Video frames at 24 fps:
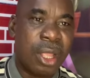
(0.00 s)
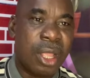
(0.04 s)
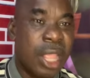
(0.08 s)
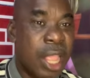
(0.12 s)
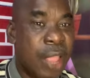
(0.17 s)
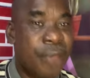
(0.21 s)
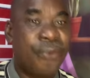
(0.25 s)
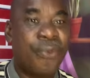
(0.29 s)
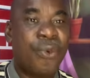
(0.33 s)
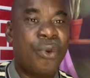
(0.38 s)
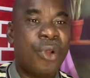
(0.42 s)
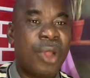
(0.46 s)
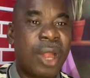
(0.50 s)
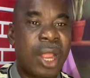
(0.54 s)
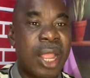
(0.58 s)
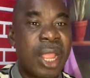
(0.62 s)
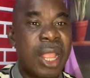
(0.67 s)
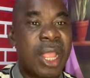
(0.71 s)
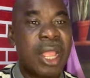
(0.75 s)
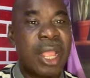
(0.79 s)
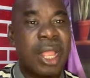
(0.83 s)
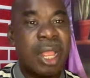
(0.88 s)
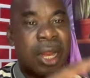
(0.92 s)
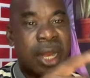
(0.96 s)
even
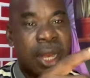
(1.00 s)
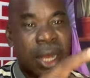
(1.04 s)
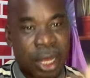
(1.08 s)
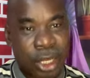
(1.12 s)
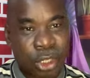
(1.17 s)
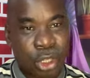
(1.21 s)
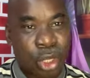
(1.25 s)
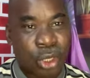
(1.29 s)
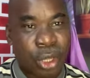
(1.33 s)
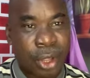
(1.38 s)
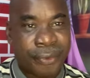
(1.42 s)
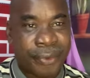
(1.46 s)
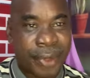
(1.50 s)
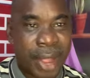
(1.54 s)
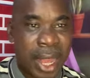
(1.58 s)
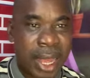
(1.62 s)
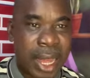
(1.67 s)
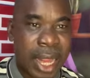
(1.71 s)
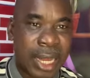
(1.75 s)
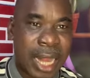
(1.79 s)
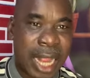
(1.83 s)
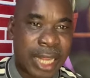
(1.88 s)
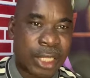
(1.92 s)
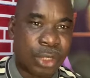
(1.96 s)
result of
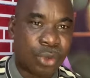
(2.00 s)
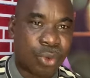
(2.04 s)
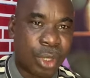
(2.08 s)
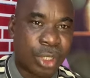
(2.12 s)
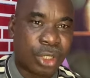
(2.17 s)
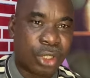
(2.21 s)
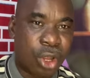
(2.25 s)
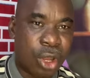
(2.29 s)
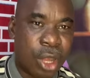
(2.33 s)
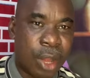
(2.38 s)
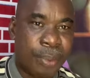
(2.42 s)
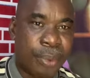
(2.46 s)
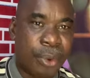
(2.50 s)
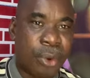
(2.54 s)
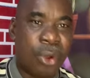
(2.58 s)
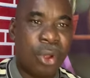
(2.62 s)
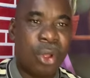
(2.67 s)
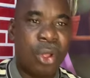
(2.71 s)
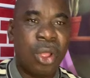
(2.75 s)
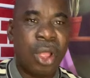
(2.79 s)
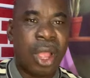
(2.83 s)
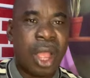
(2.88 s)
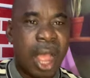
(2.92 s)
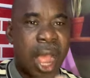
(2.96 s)
ANE that is
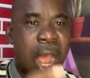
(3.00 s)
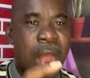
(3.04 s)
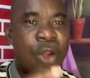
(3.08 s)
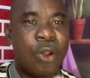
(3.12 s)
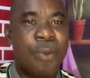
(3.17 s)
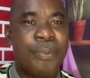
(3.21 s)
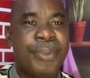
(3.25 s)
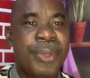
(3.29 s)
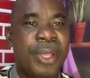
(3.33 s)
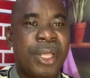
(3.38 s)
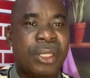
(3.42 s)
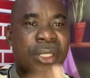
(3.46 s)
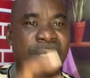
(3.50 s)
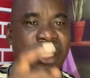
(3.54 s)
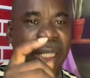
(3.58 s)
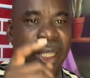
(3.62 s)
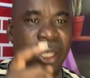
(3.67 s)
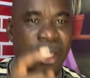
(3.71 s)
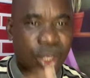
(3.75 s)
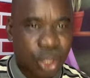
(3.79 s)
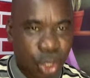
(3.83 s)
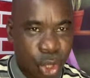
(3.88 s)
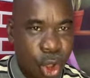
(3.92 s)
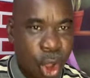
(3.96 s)
questionable, and Obi
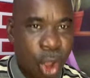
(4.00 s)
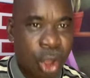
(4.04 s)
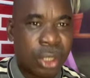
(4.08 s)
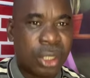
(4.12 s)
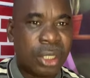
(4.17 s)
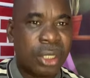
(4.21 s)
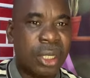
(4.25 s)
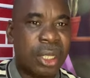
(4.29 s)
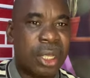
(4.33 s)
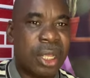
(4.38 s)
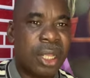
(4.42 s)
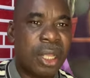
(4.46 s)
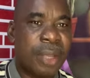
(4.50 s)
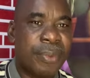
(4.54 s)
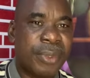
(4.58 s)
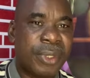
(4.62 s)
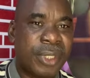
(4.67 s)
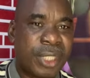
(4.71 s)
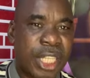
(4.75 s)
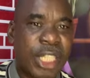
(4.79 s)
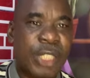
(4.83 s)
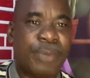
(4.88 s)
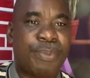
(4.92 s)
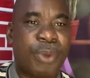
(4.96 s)
secured
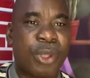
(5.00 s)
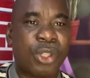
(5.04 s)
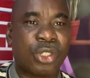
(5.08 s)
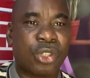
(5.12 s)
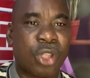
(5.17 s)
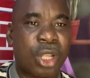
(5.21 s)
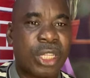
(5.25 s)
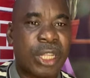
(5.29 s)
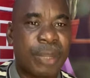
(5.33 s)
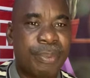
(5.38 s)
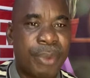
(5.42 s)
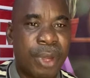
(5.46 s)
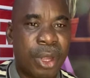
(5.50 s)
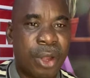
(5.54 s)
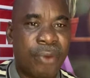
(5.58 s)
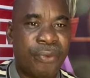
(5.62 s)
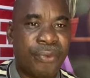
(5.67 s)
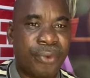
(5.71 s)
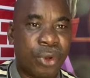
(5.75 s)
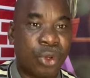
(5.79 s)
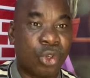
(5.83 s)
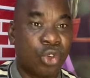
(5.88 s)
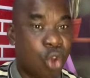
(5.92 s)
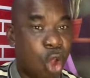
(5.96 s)
6.something million
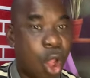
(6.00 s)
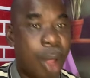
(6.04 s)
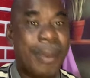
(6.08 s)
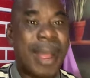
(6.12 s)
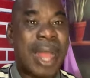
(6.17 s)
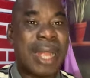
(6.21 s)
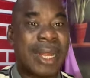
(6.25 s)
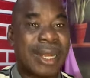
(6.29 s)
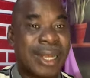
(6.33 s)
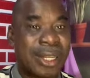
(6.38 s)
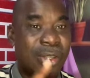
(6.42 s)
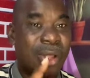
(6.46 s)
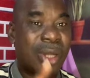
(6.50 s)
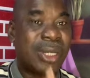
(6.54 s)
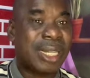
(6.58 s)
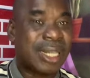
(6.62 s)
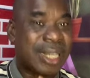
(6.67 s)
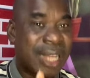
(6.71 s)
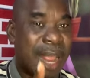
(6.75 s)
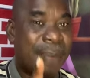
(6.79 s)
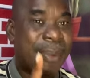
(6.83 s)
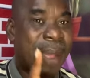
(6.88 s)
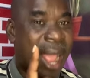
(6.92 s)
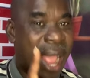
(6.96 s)
votes, going by the result
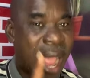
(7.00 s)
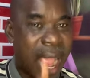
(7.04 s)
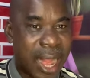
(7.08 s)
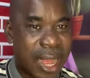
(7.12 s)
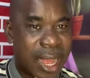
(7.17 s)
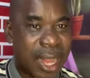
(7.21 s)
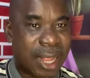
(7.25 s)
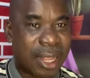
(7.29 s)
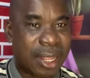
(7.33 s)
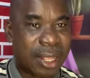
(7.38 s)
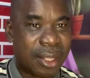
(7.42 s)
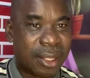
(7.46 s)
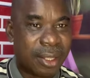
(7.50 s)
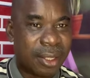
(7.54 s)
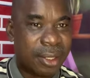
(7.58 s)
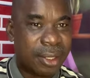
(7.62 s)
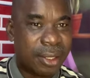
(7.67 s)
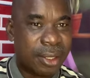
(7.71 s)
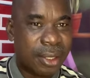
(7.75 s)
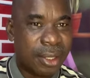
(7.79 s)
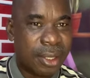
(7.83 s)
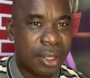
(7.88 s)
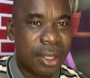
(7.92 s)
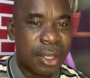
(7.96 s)
declared by INEC.
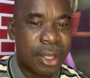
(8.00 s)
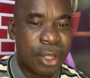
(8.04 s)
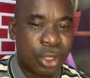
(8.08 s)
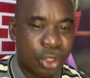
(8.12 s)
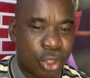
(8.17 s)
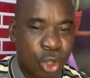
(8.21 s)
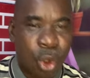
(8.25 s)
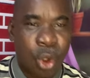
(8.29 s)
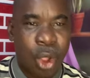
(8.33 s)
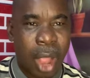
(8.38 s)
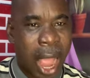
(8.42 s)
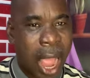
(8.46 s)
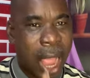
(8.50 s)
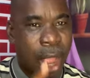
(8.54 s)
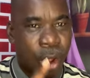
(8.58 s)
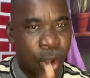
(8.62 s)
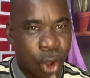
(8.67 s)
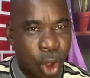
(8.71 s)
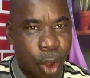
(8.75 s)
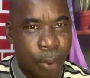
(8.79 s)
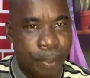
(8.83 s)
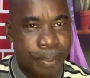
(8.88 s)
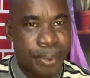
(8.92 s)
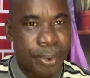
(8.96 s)
So I
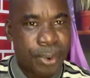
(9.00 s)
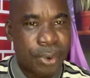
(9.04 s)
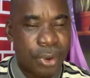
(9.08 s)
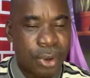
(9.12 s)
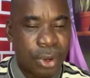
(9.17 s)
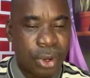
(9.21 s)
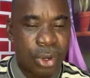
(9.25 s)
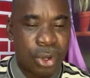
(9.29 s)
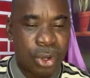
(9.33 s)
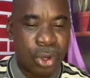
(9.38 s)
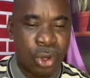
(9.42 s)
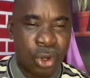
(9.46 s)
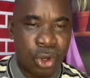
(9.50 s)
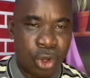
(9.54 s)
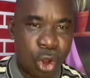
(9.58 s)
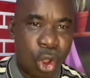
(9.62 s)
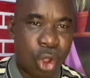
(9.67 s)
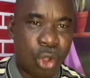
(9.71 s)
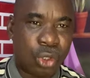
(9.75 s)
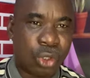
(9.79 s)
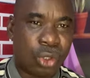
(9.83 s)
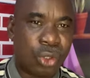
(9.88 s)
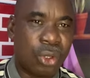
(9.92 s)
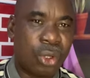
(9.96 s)
hope
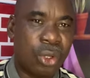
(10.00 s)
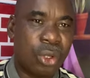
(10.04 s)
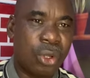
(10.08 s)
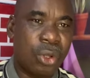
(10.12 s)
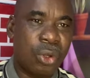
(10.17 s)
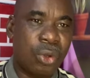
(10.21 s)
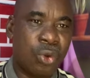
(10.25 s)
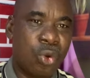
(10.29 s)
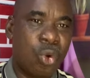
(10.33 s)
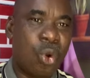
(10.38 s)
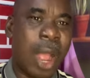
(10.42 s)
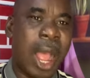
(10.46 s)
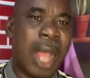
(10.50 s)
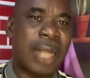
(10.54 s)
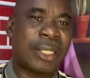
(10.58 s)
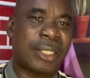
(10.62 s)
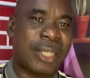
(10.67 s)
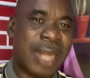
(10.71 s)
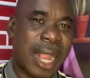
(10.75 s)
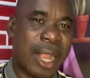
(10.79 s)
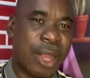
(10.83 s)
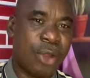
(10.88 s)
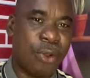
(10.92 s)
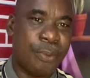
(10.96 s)
those who are
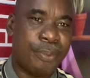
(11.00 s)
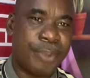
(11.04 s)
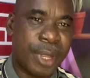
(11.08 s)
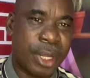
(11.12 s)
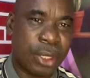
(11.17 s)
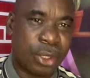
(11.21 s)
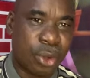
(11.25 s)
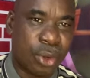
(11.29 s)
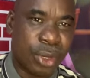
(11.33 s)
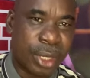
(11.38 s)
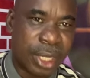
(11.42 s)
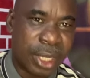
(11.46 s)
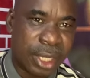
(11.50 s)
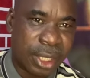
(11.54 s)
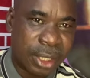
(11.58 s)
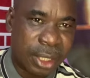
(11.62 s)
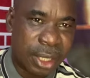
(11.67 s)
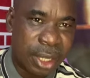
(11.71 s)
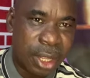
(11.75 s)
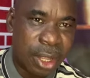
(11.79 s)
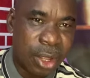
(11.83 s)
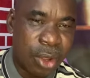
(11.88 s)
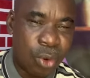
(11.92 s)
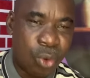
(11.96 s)
dragging Obi into
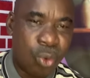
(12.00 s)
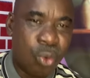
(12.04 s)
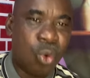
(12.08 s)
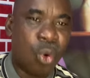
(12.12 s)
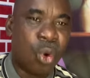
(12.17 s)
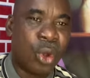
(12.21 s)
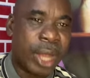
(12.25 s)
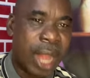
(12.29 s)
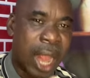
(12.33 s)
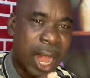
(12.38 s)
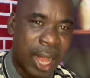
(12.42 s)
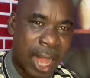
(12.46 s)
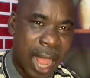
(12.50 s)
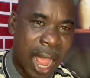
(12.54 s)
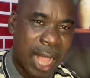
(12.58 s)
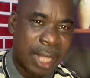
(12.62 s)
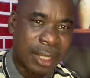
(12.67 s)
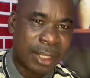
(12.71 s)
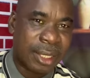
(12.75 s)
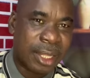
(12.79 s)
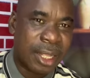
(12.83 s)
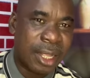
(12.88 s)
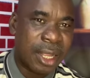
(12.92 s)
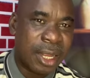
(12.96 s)
this will
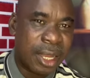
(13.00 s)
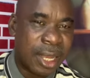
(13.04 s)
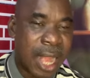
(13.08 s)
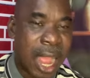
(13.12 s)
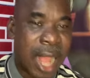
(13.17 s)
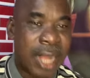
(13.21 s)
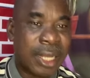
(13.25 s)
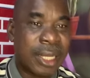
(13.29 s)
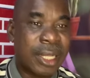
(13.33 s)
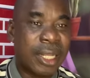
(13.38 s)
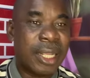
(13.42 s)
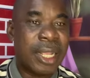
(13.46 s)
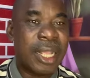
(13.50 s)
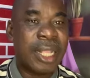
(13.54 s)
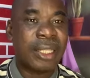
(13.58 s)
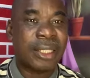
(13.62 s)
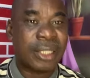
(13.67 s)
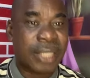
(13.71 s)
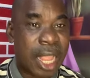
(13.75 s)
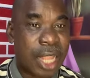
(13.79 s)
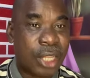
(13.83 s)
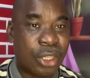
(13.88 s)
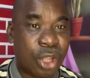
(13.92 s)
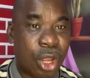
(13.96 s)
realize that the
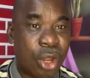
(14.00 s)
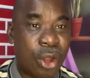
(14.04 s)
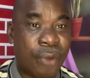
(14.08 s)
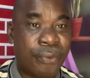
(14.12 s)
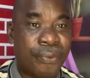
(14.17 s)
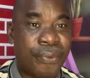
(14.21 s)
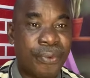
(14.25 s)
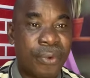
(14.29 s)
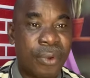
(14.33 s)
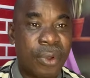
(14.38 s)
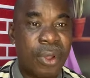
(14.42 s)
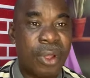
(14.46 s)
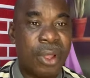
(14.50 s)
intention of